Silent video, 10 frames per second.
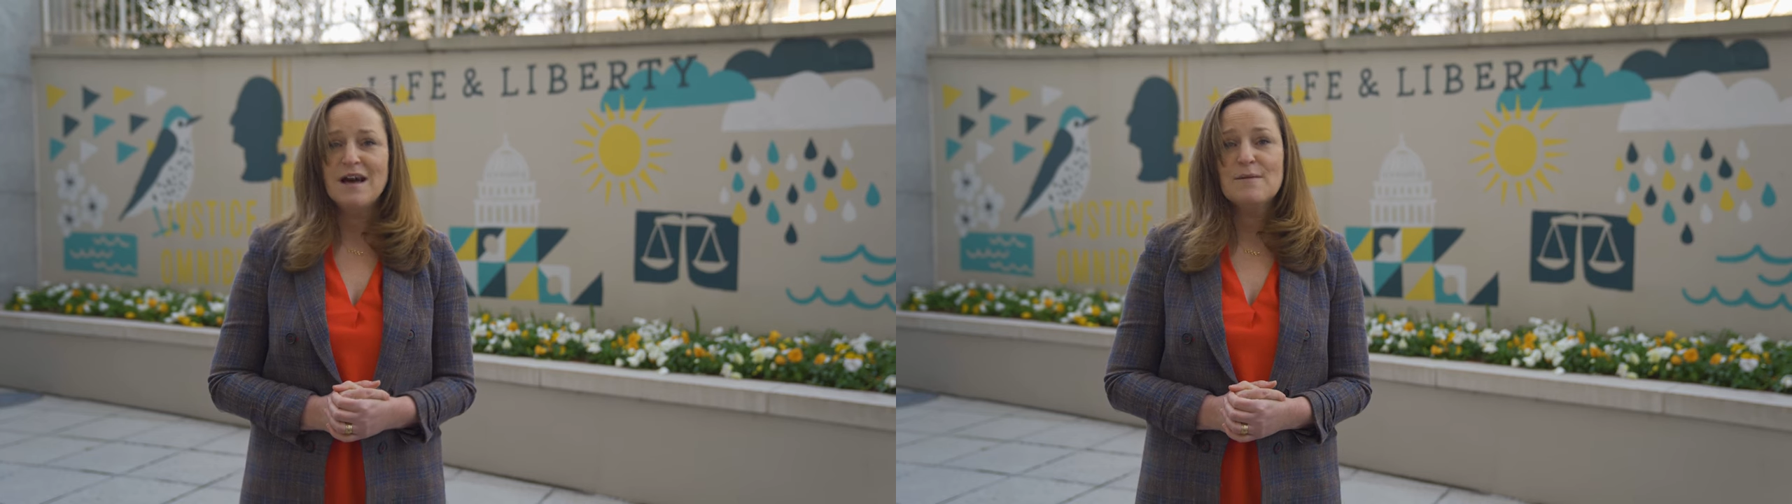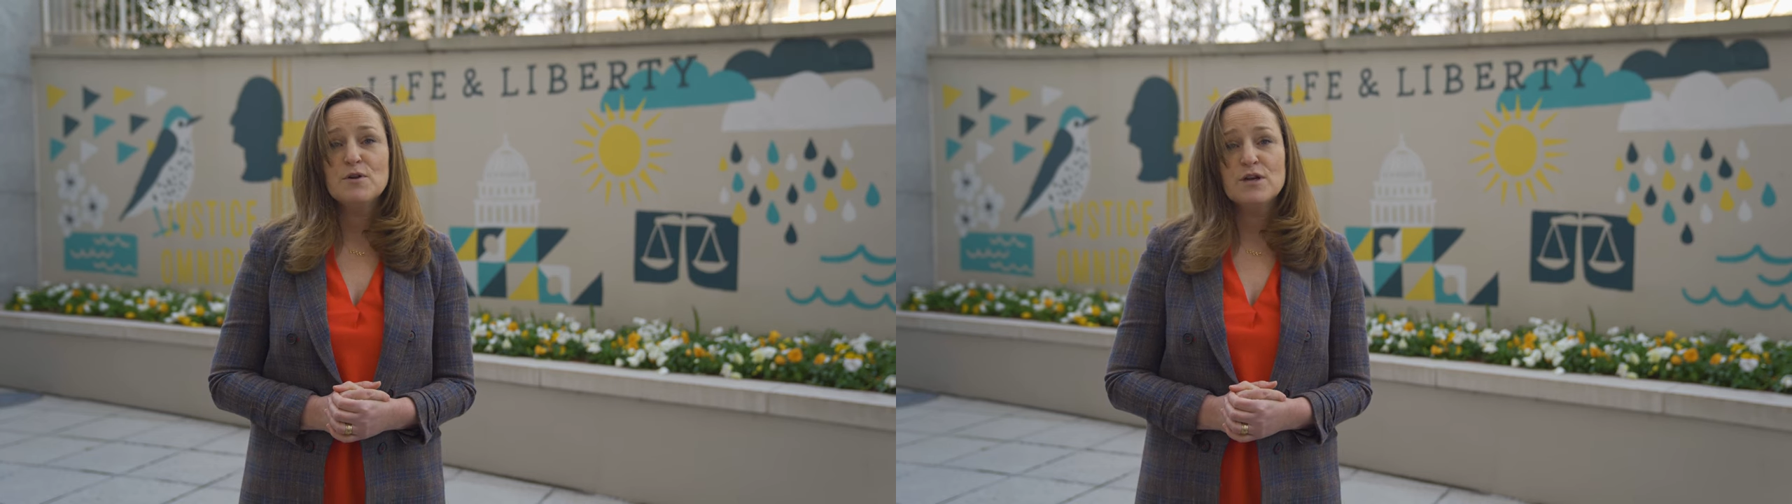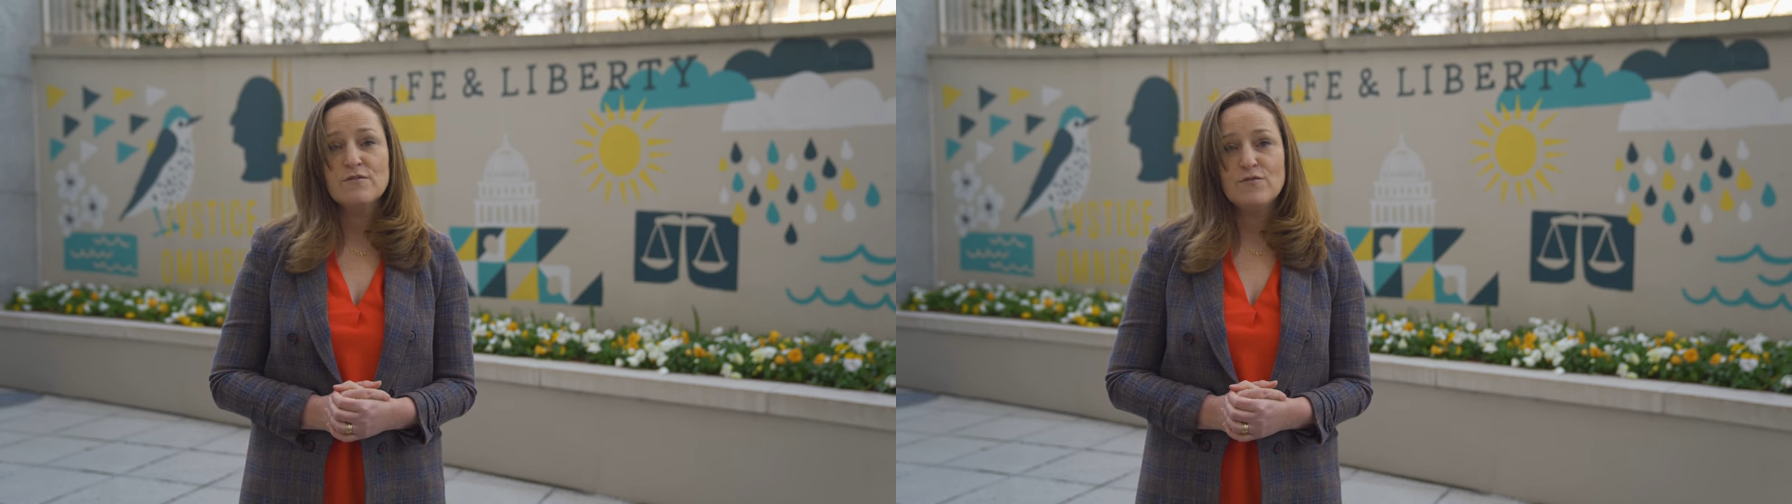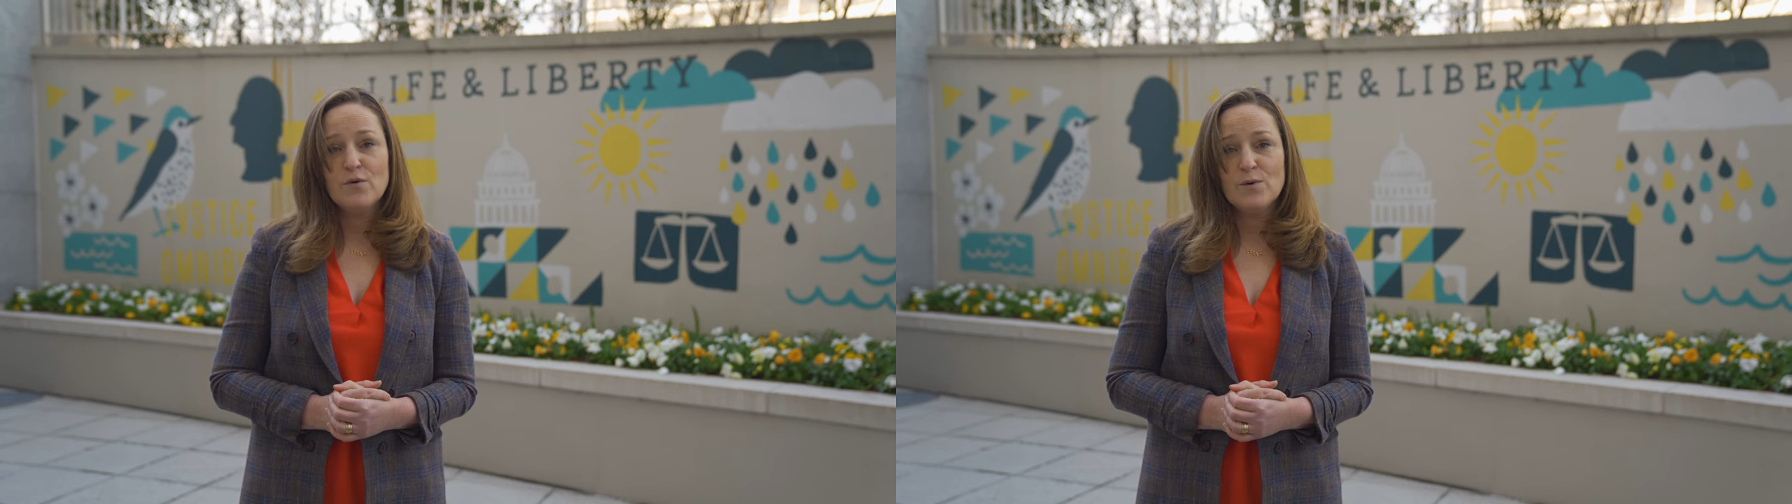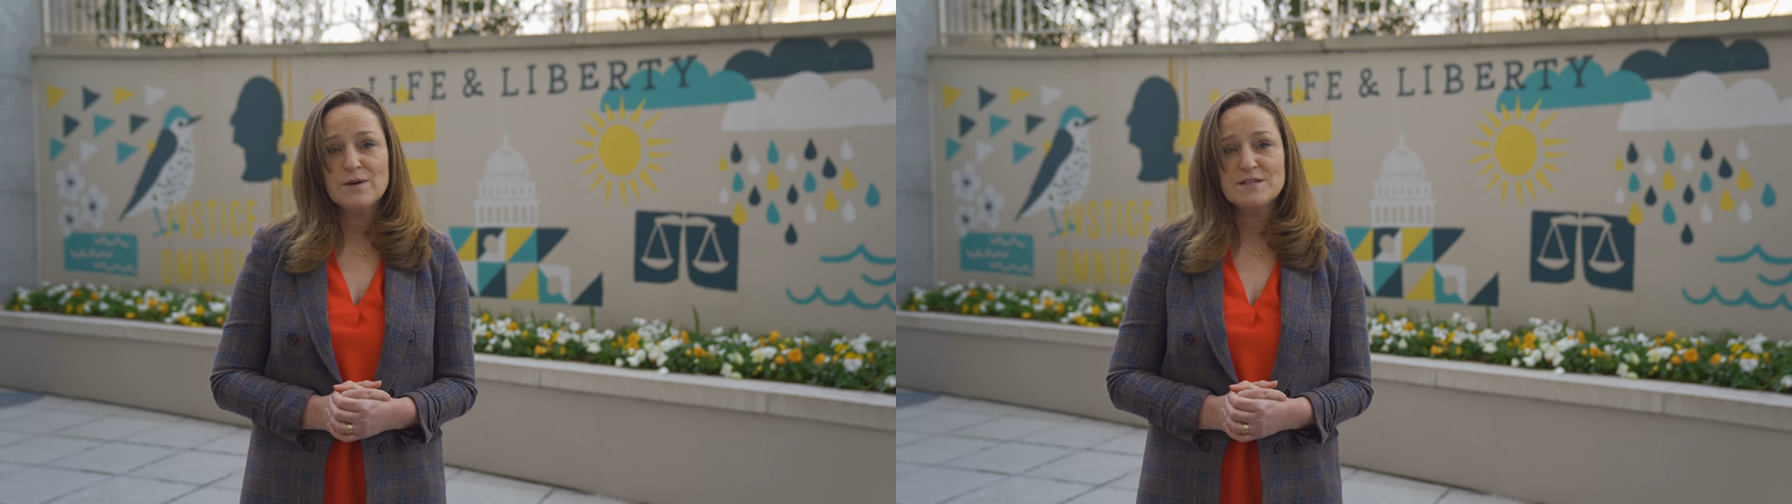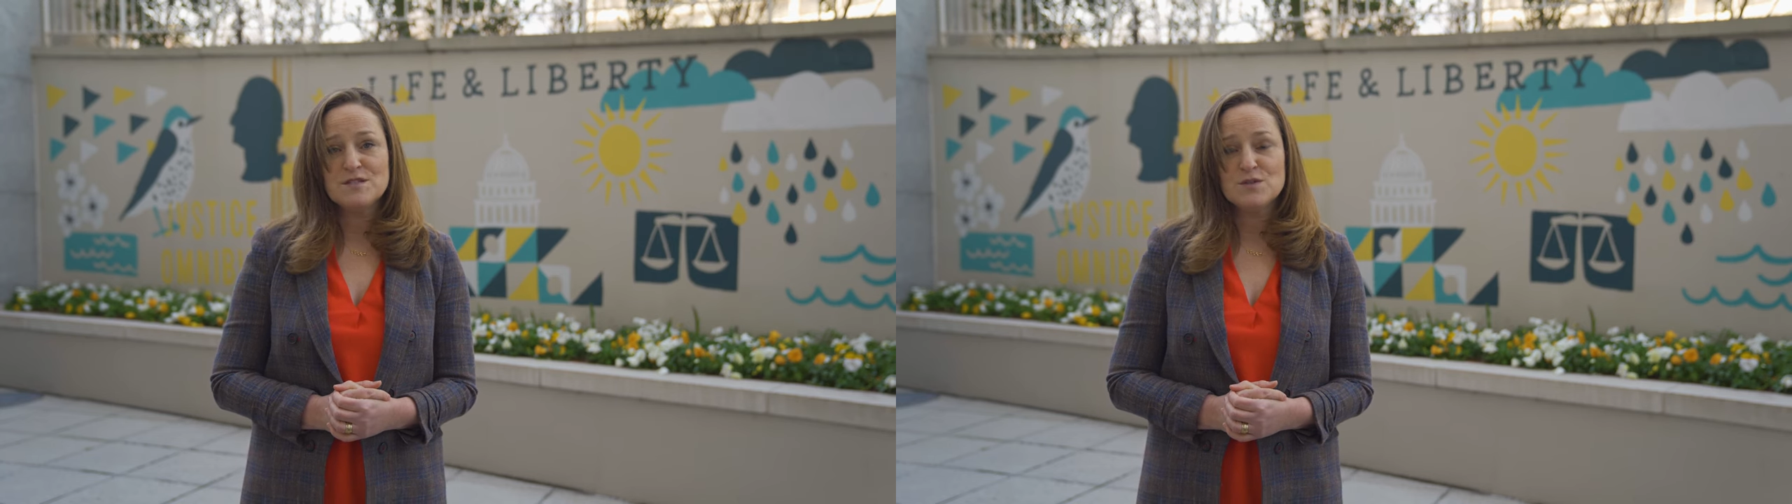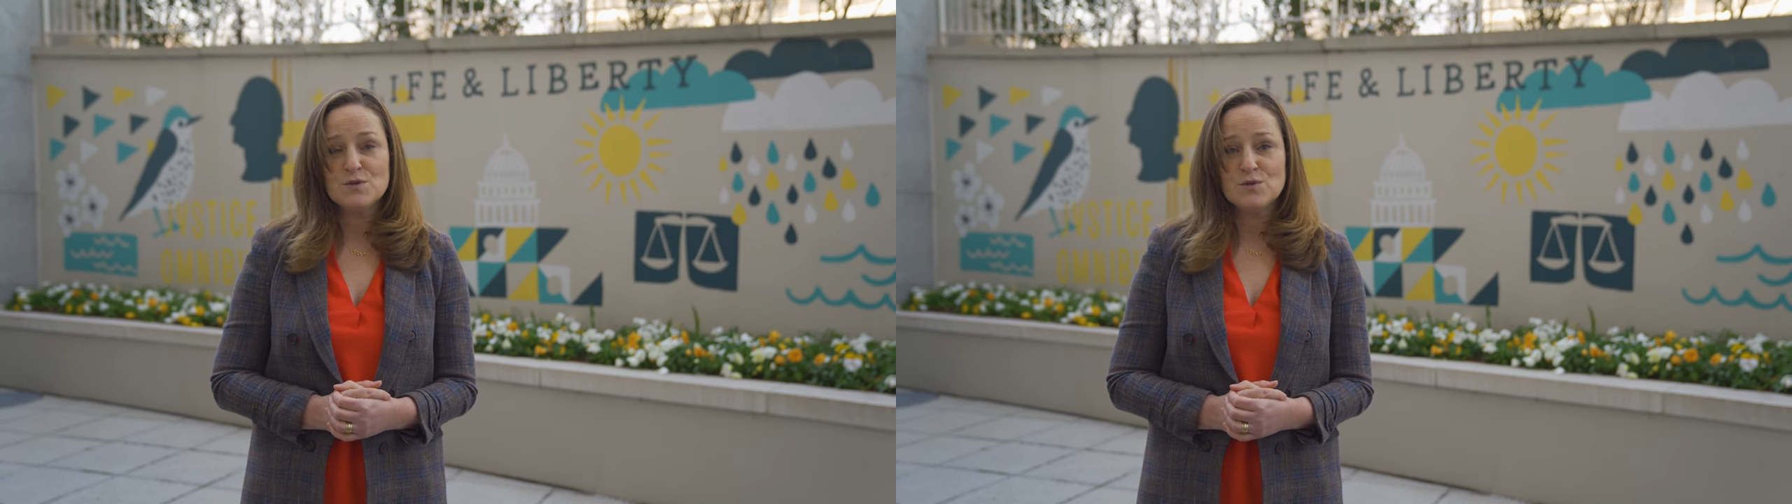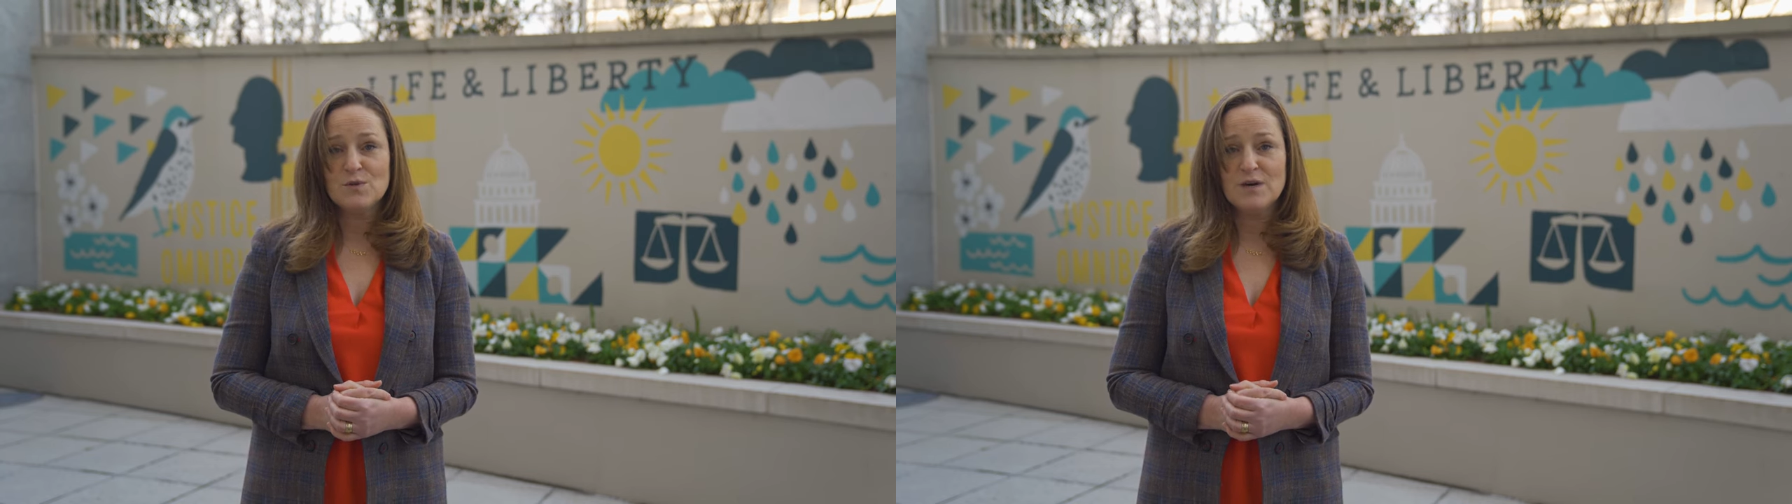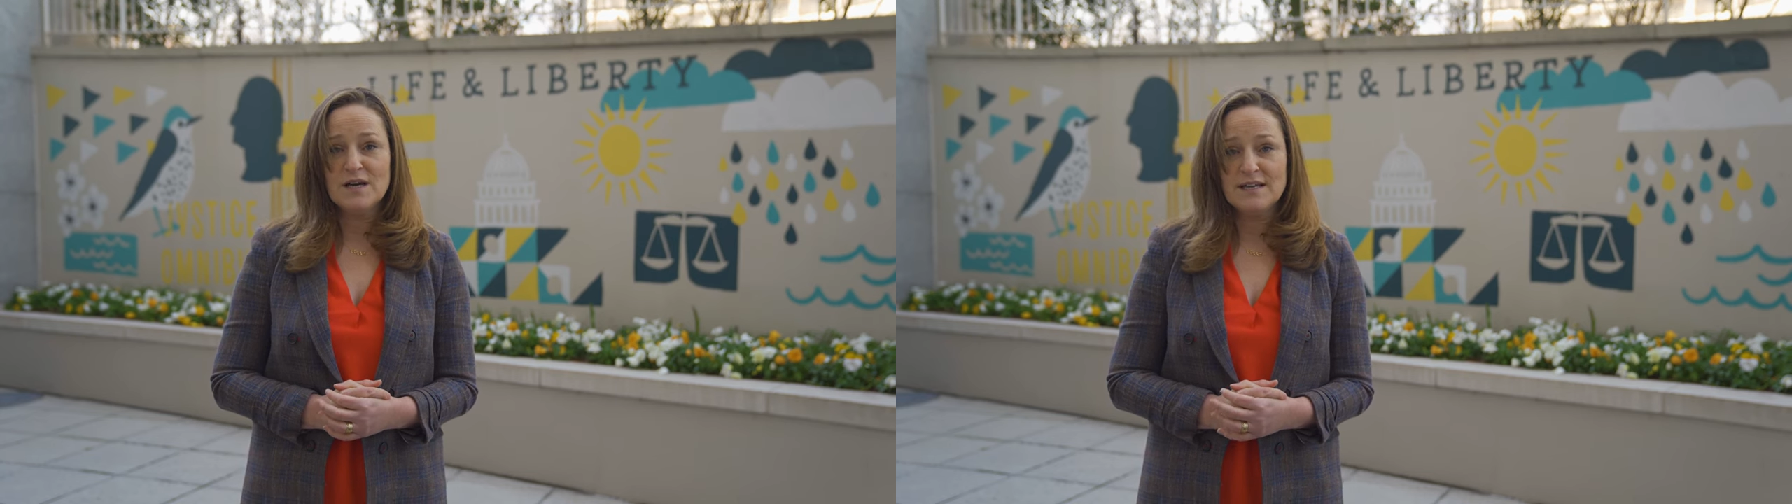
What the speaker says: I'm looking forward to